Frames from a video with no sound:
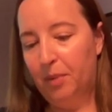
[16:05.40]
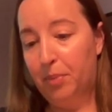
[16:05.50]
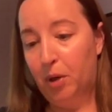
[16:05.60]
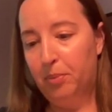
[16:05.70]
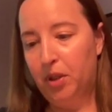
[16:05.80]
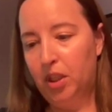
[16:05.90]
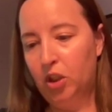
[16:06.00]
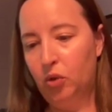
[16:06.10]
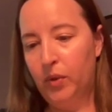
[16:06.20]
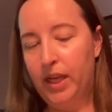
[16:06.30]
purple,
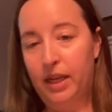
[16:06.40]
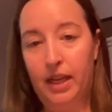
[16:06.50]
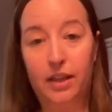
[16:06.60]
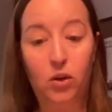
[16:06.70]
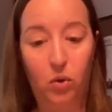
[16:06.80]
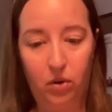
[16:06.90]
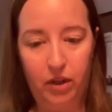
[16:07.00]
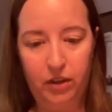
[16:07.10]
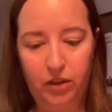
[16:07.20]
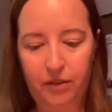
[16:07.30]
green, and
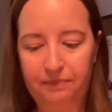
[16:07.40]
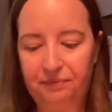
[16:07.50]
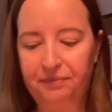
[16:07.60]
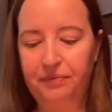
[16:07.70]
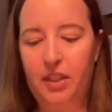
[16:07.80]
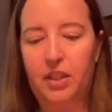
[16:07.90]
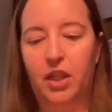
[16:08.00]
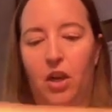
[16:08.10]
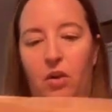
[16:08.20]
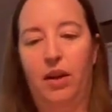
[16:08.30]
orange.
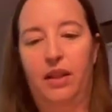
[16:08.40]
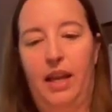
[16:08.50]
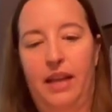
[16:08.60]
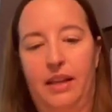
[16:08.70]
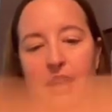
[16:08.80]
So, and